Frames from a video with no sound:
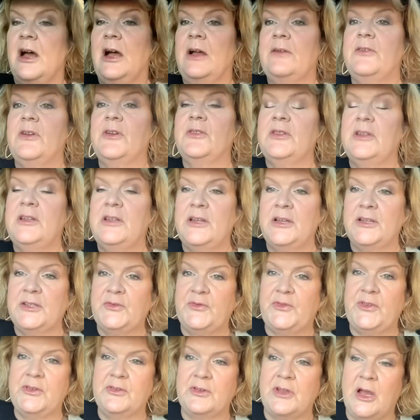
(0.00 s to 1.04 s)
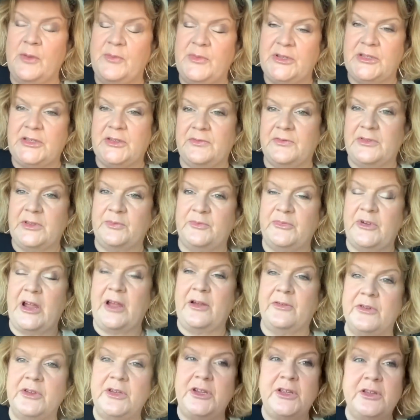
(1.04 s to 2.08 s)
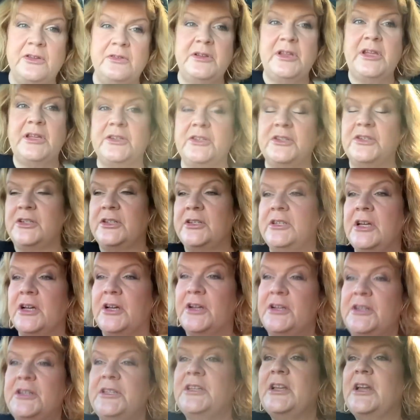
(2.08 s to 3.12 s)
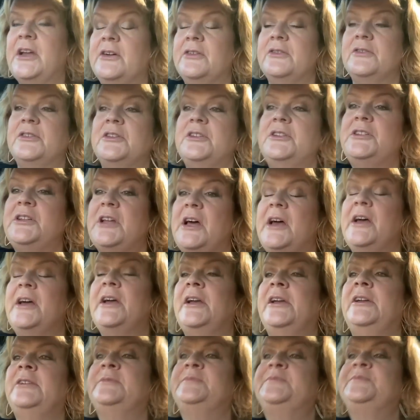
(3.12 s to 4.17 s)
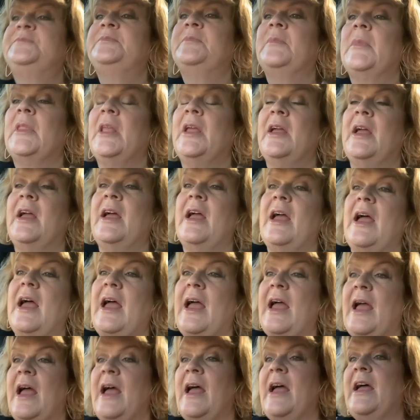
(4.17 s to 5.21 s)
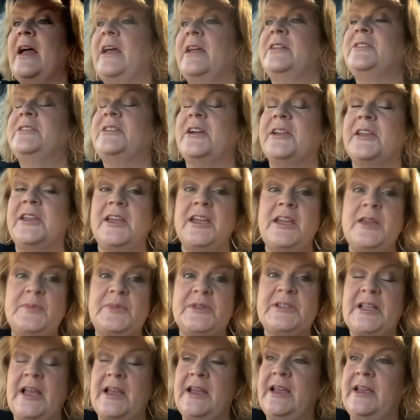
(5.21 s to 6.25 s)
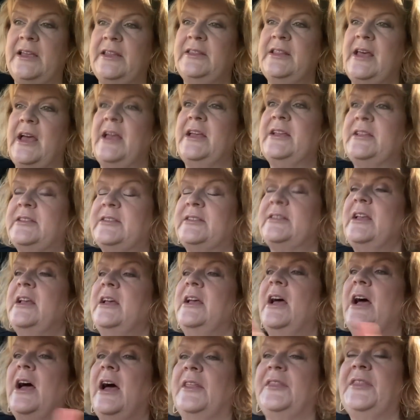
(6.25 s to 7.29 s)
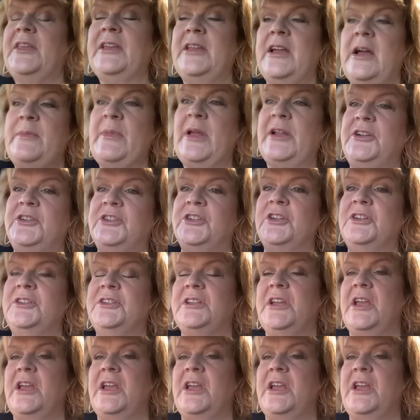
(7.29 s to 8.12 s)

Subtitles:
I've got the last few cupboards of the brown unit to tidy out today. And I keep saying this, I think I mentioned